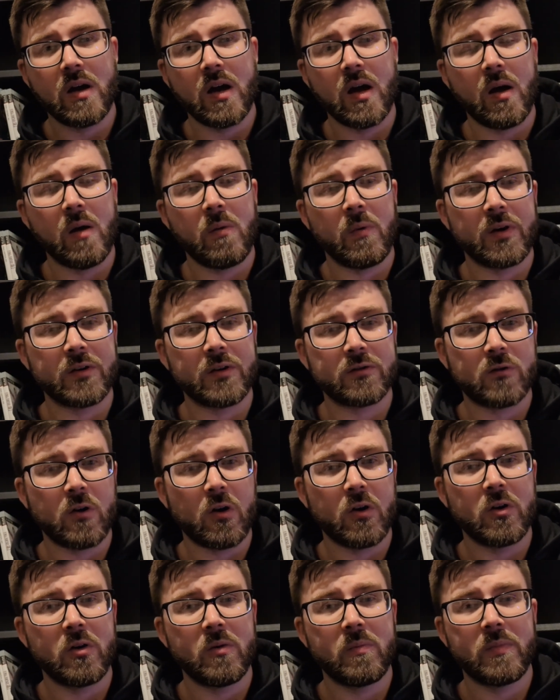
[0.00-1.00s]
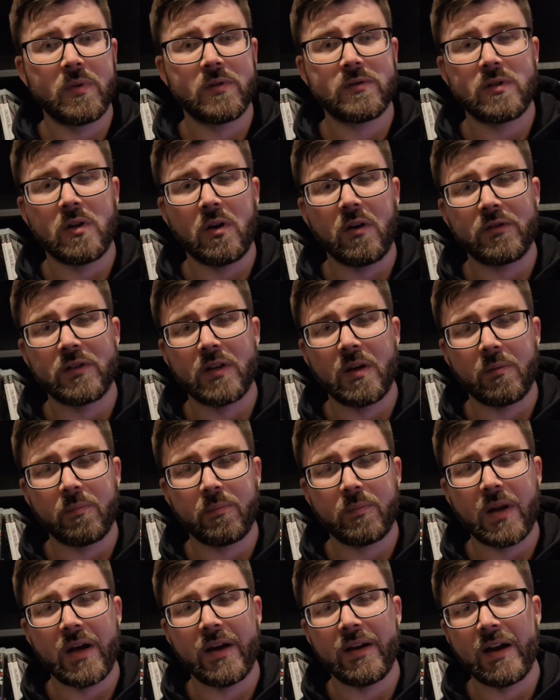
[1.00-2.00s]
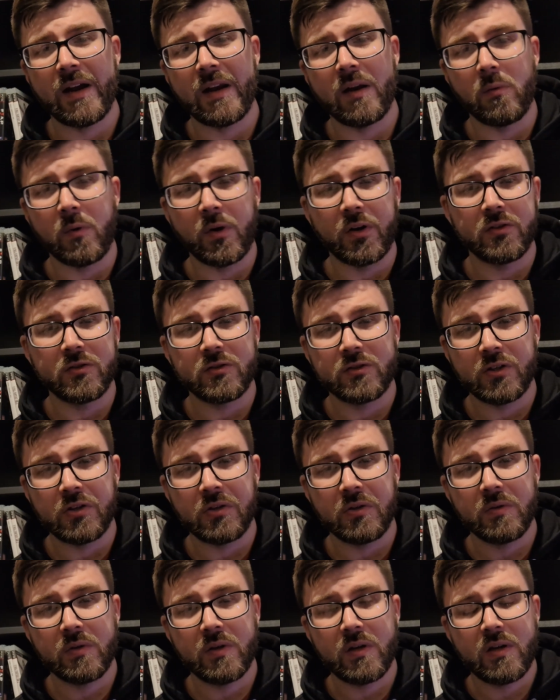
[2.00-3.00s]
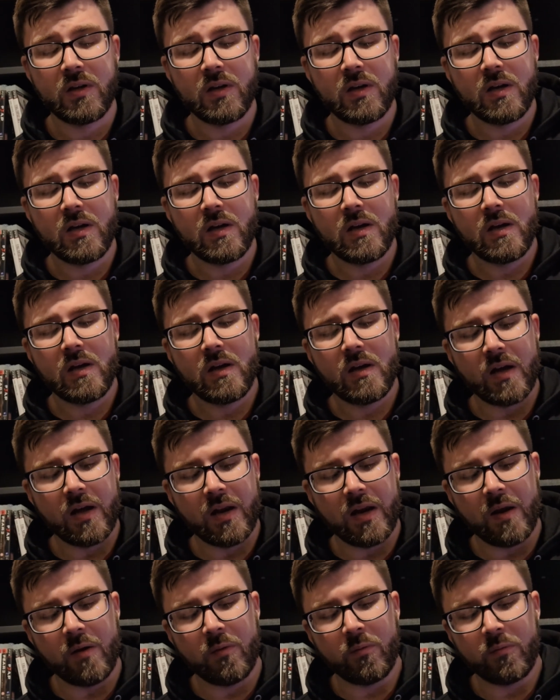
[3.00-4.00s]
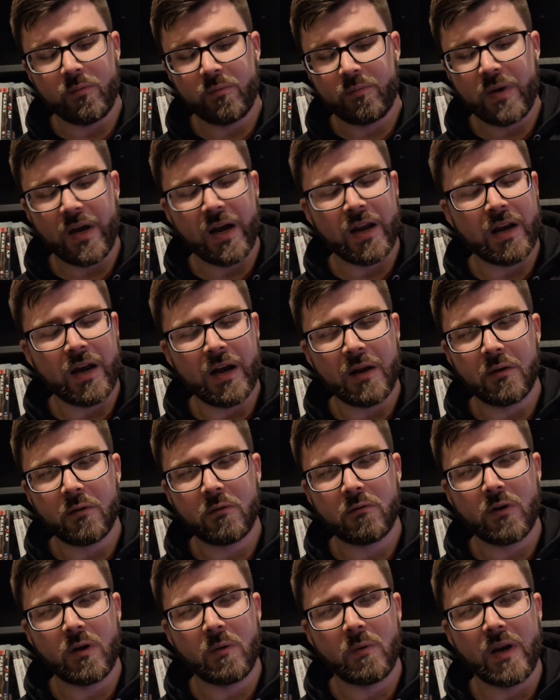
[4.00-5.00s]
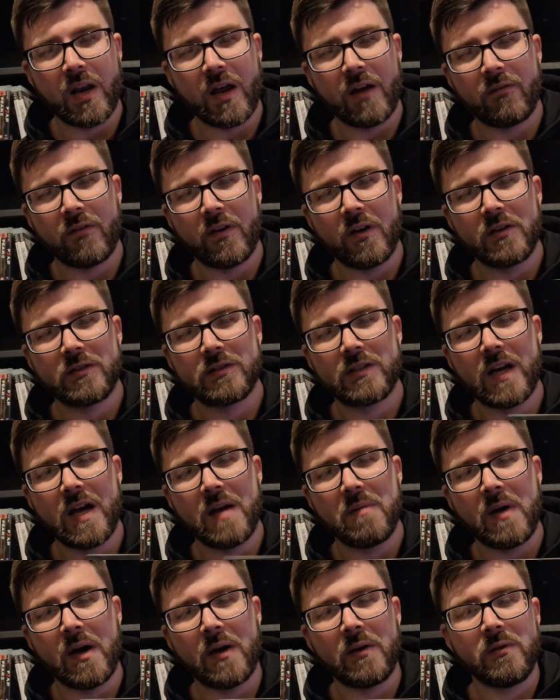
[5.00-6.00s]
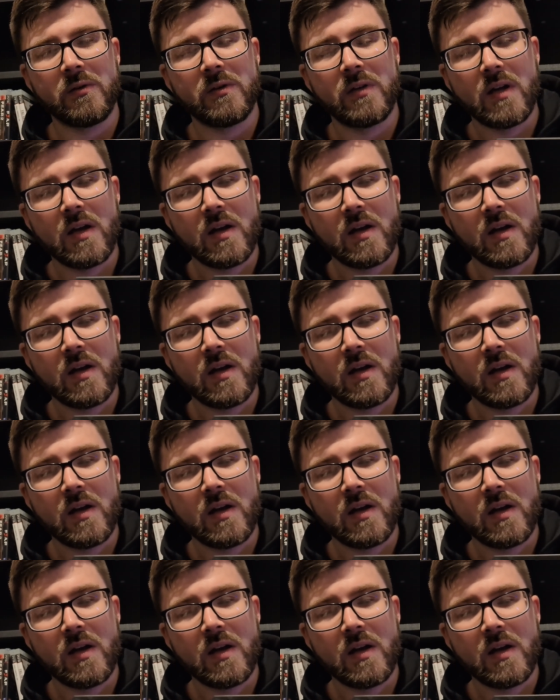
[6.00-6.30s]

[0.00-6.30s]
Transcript: when I was growing up, so obviously I played Halo 1 and 2, and then playing Halo 3 when that first came out.